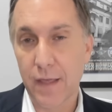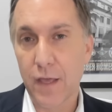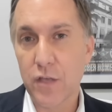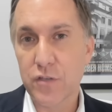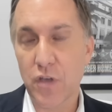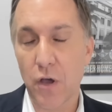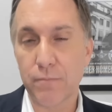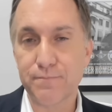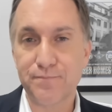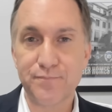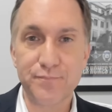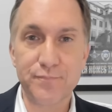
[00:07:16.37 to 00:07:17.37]

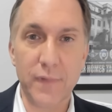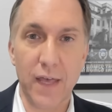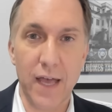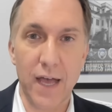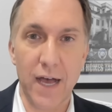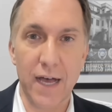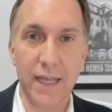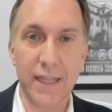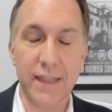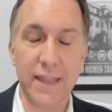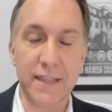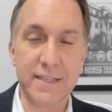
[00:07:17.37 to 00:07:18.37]
So uh,
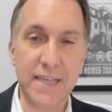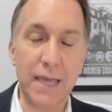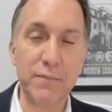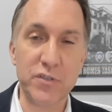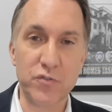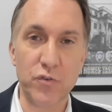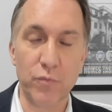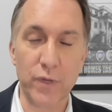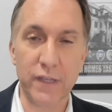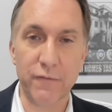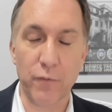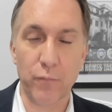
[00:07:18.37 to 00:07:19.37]
the same is true
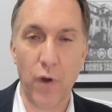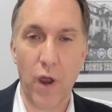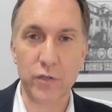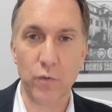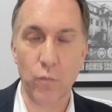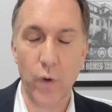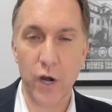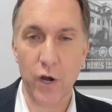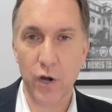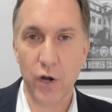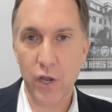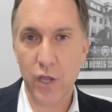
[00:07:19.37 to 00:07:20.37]
really for Proctor,
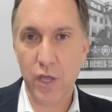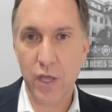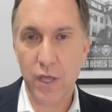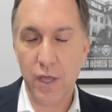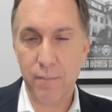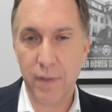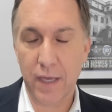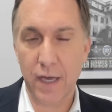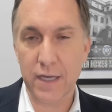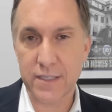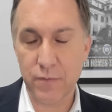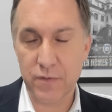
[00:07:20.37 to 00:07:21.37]
where
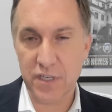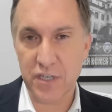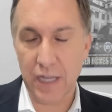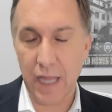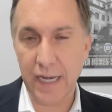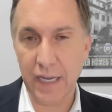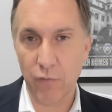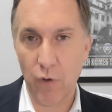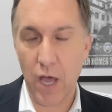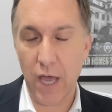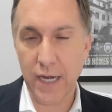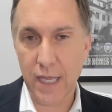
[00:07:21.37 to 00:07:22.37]
because he was such a lightning
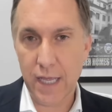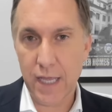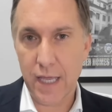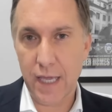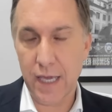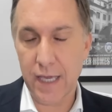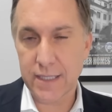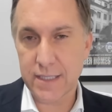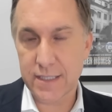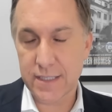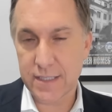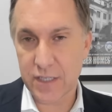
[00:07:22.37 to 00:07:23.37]
rod,
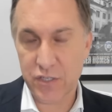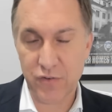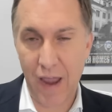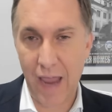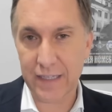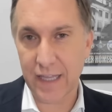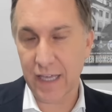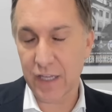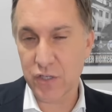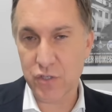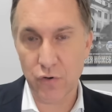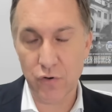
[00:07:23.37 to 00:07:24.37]
it's distracting,
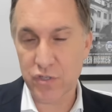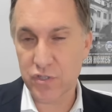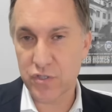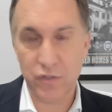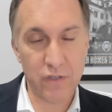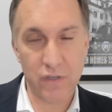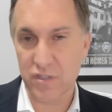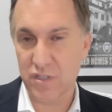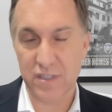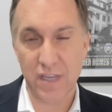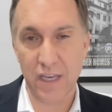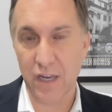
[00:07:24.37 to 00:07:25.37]
and jurors could have
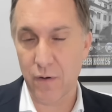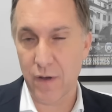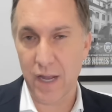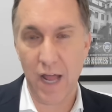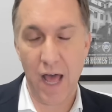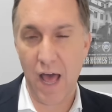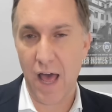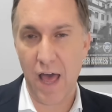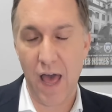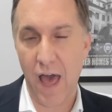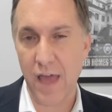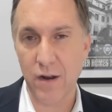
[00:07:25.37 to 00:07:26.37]
just said, you know what,
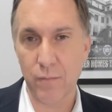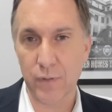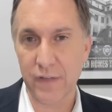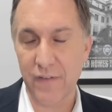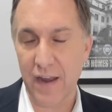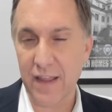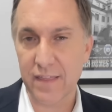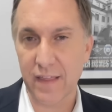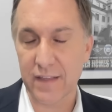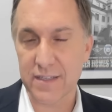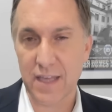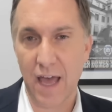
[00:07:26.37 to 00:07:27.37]
I, I don't believe anything
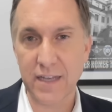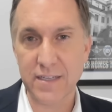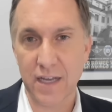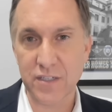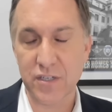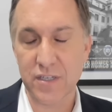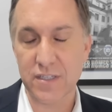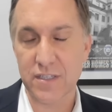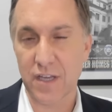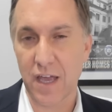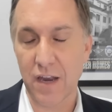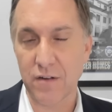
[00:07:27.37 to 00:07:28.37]
this guy touches.
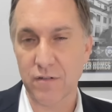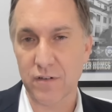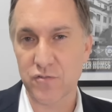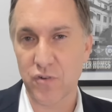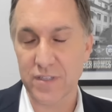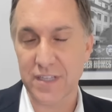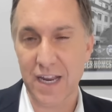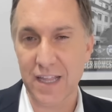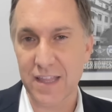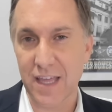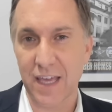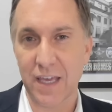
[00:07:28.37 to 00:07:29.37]
I don't trust
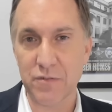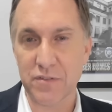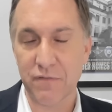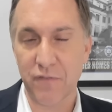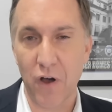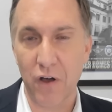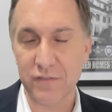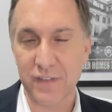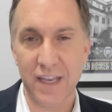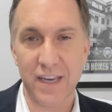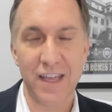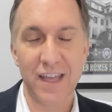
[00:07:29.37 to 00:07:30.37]
anything he was involved
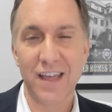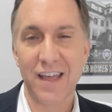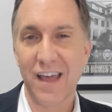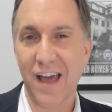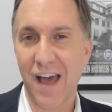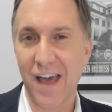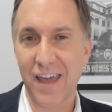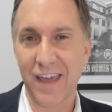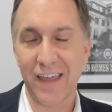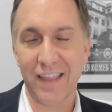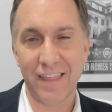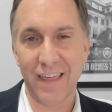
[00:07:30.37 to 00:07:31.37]
in.
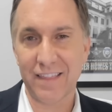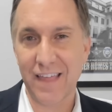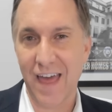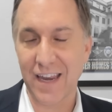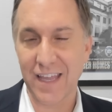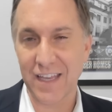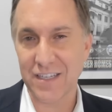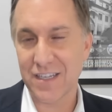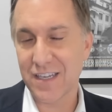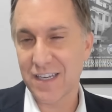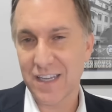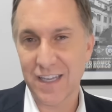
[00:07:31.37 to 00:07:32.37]
I think that it,
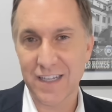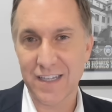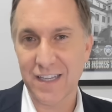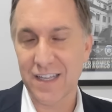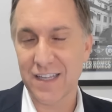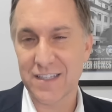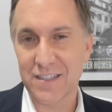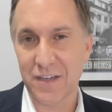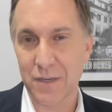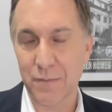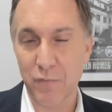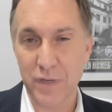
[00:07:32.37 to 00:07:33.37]
it it's
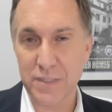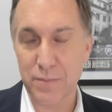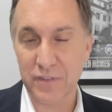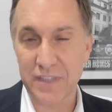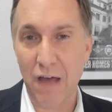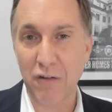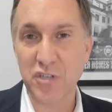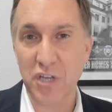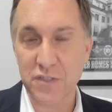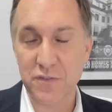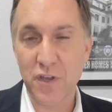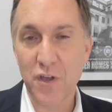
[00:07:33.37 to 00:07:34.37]
going to be reasonable doubt
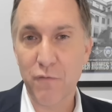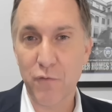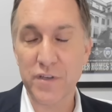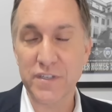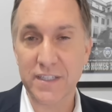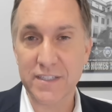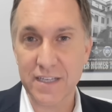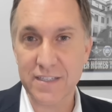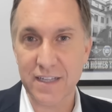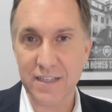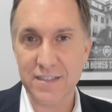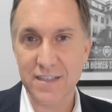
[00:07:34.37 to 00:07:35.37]
just for his
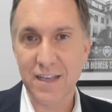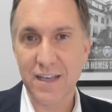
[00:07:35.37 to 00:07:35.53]
existence.